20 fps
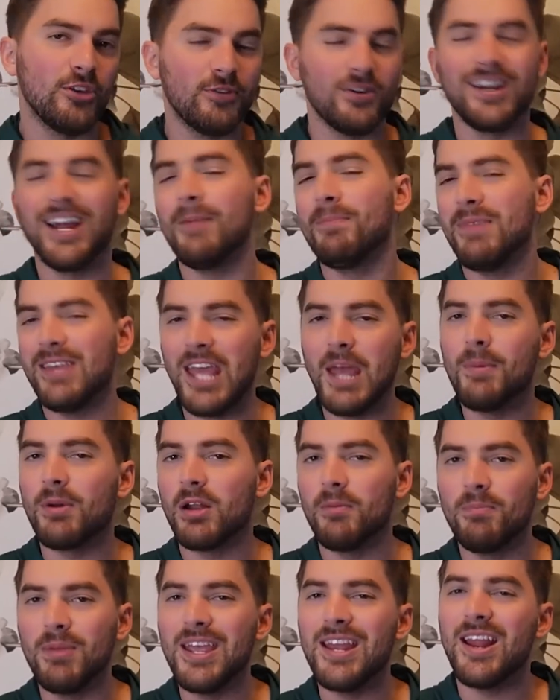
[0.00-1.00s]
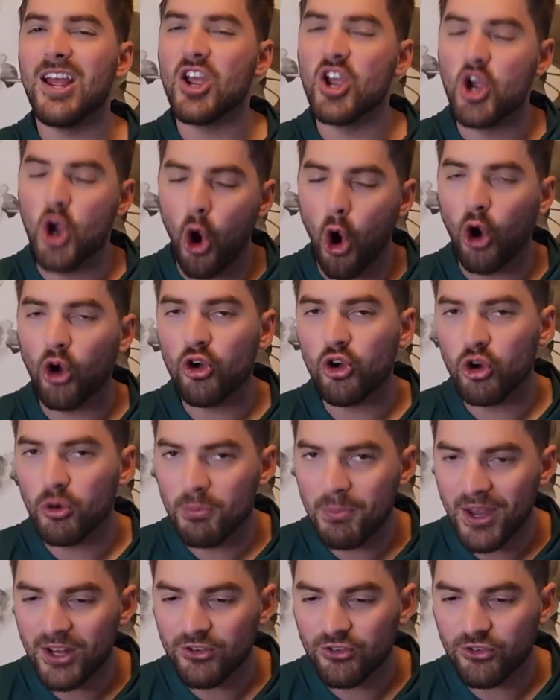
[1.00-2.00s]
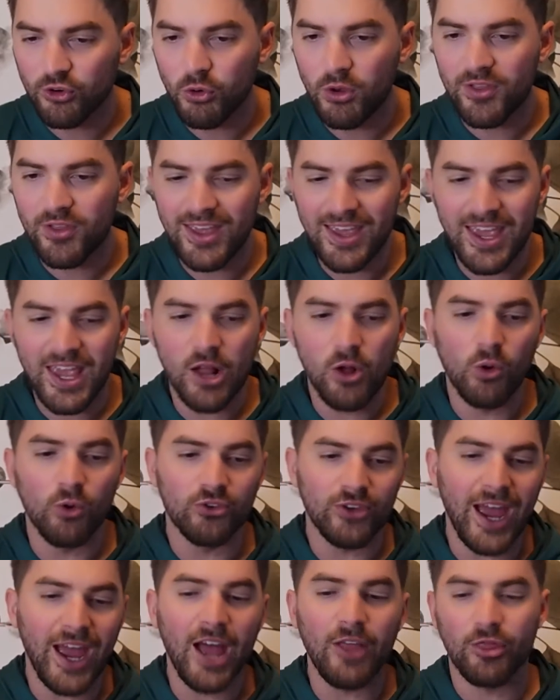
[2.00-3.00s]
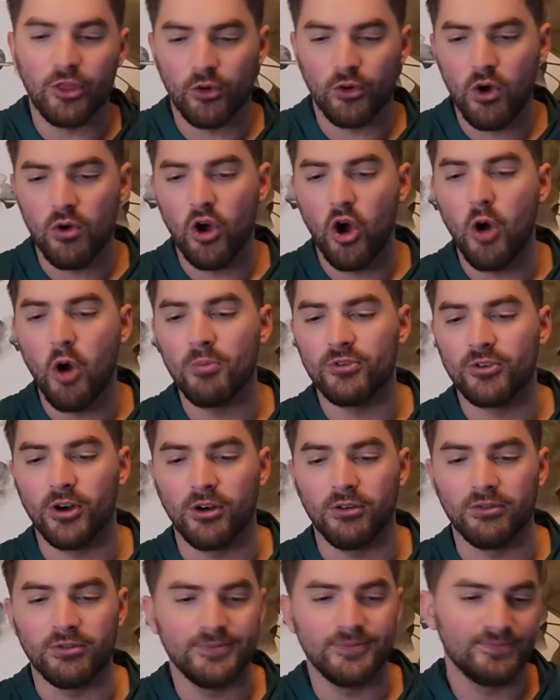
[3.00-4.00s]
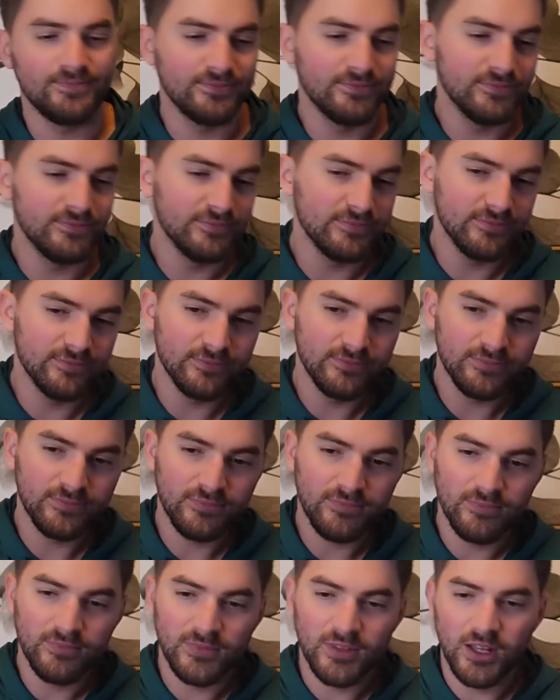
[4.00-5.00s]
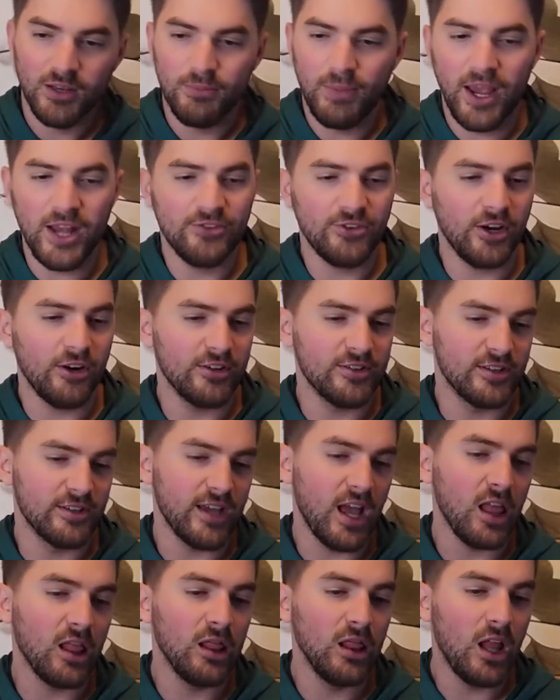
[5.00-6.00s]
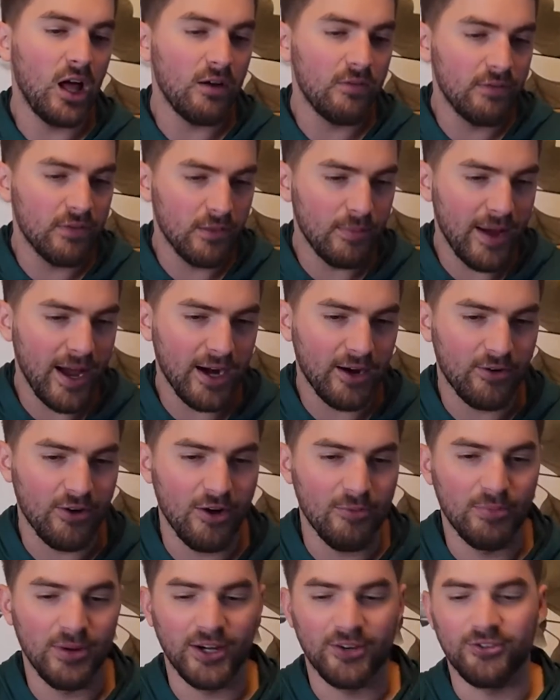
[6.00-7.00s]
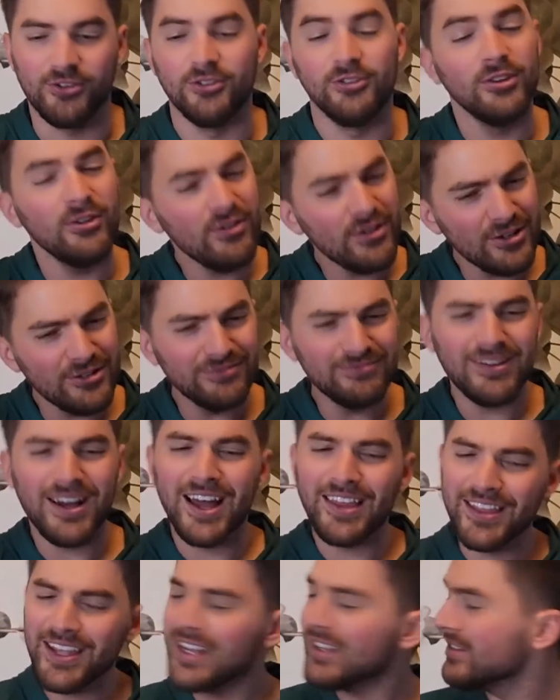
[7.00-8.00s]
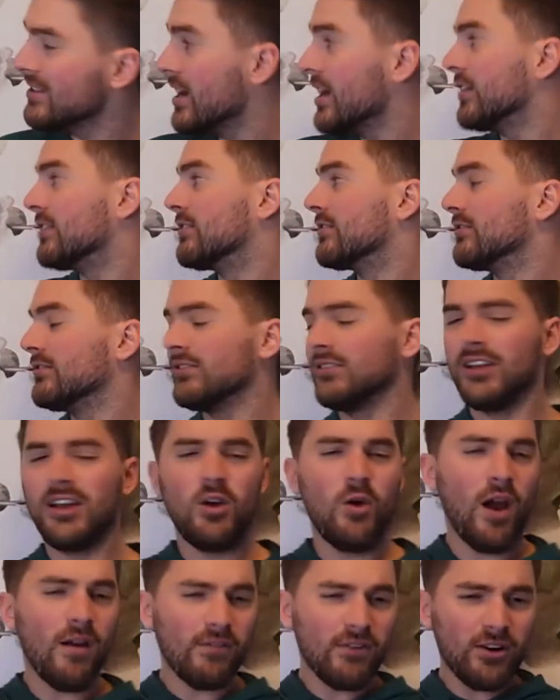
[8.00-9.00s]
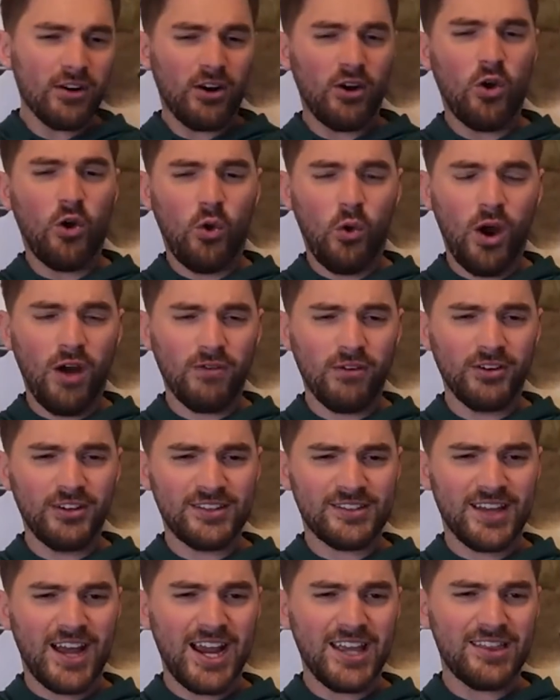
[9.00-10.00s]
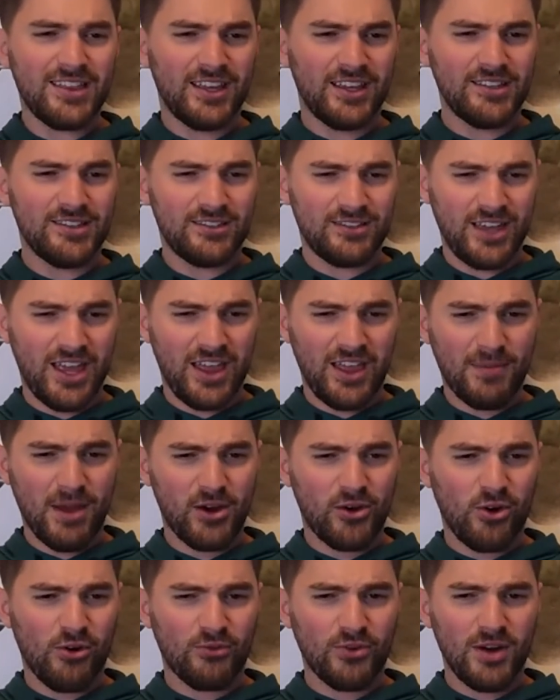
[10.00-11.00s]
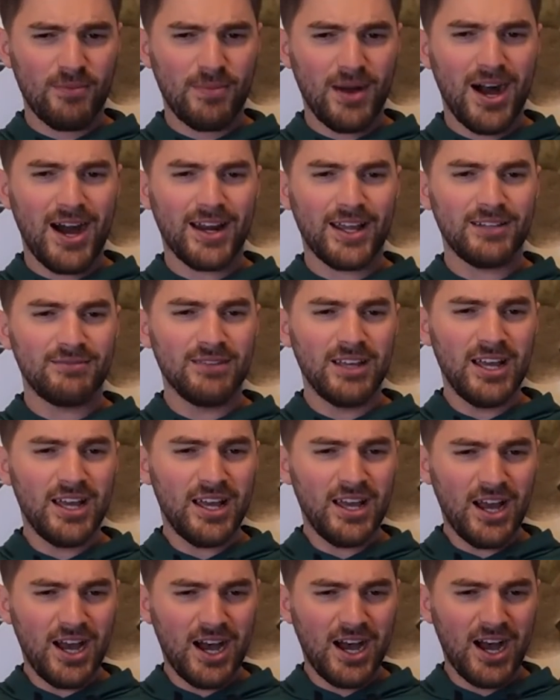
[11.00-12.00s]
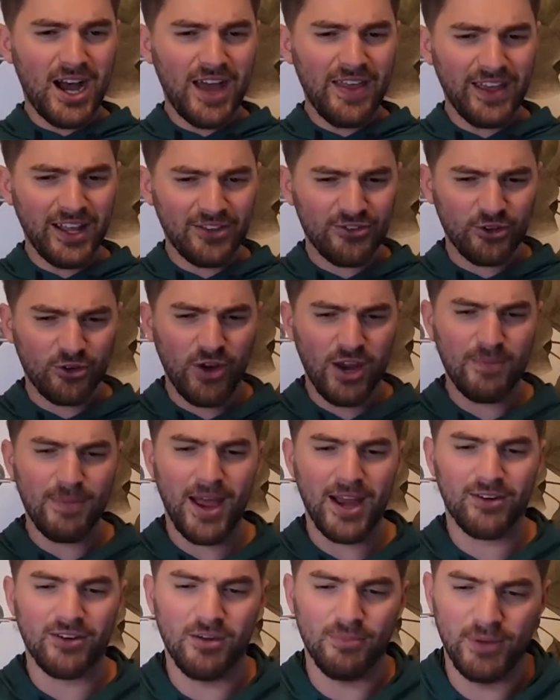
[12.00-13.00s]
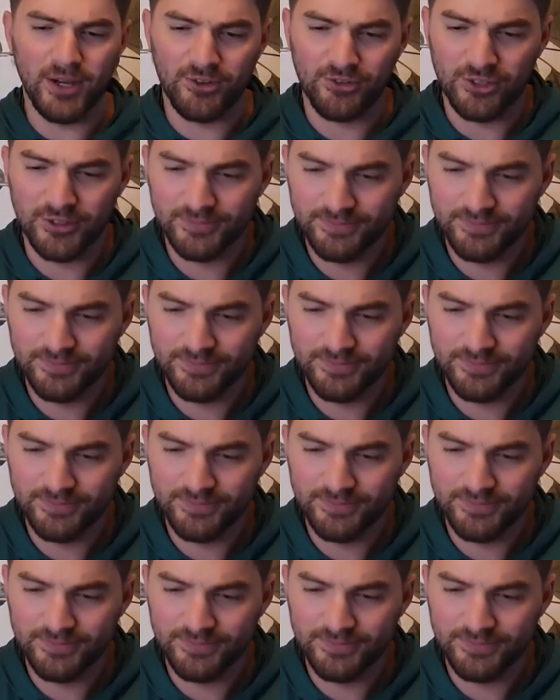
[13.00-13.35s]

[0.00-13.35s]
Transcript: not being able to beat Gardner Minshew and the Eagles at their own home turf. Paige Harris says, I love the background picture. Do you? I think it's nice. Whoever designed this, and then my girlfriend bought it, I think it's a great background picture.